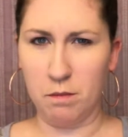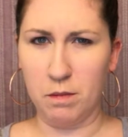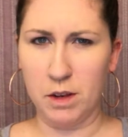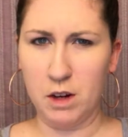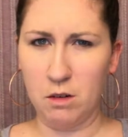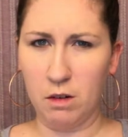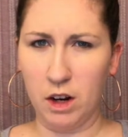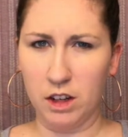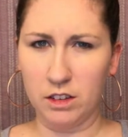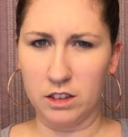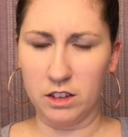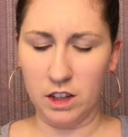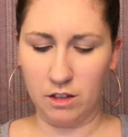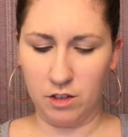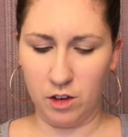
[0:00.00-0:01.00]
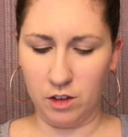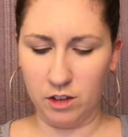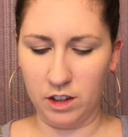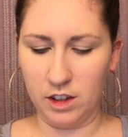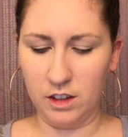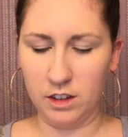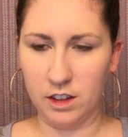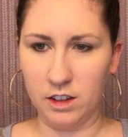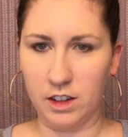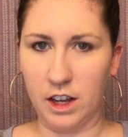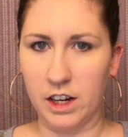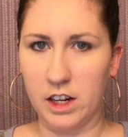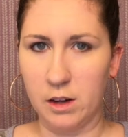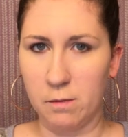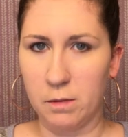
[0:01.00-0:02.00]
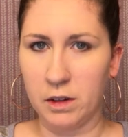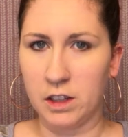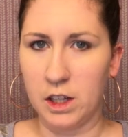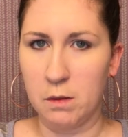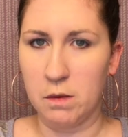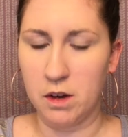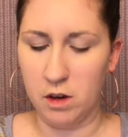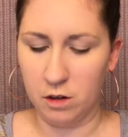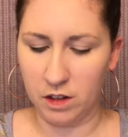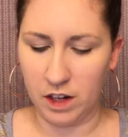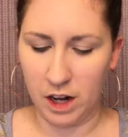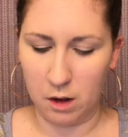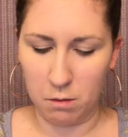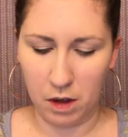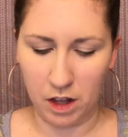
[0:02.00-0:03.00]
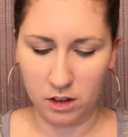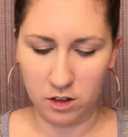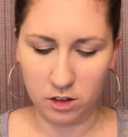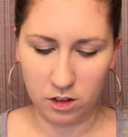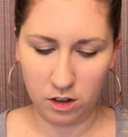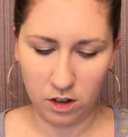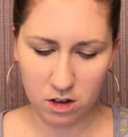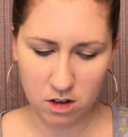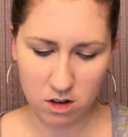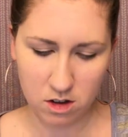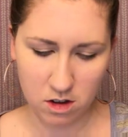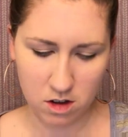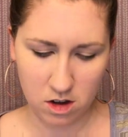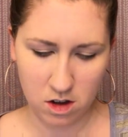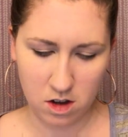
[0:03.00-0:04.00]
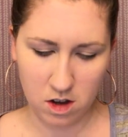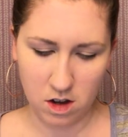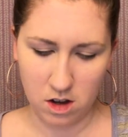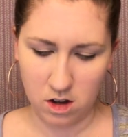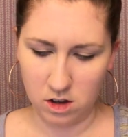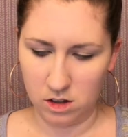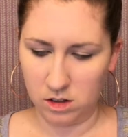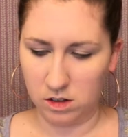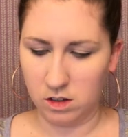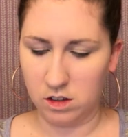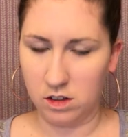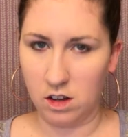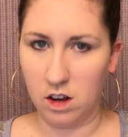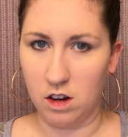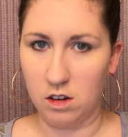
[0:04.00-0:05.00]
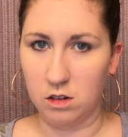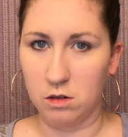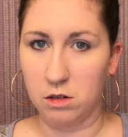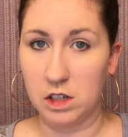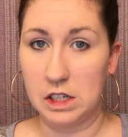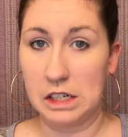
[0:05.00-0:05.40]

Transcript: been a while since I've used this because I typically been using a pencil. So,